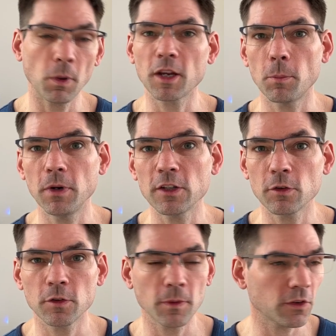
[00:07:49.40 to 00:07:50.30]
worker
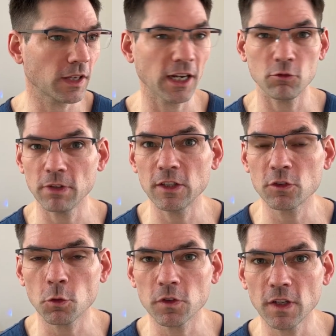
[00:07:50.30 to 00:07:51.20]
placement spots to get
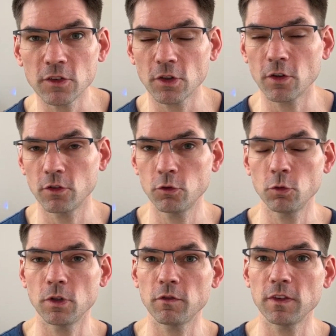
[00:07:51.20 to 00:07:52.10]
resources. You've got
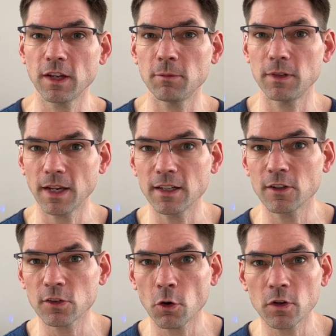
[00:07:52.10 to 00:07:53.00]
2 different types of
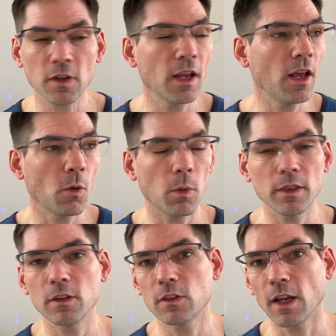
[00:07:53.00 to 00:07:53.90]
dinosaurs.
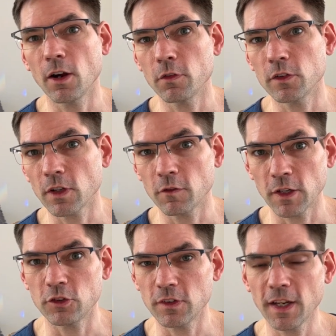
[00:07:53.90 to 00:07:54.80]
Ones that obviously are
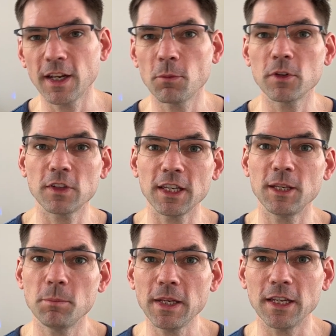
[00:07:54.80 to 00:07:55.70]
vegetarian, ones that
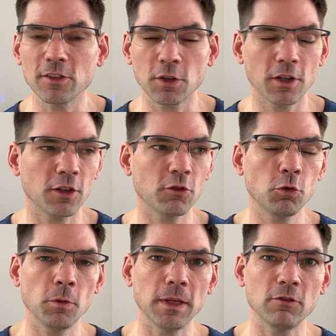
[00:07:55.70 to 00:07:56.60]
eat meat. So you've got your
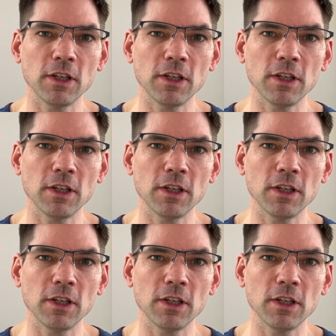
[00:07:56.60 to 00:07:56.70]
2 main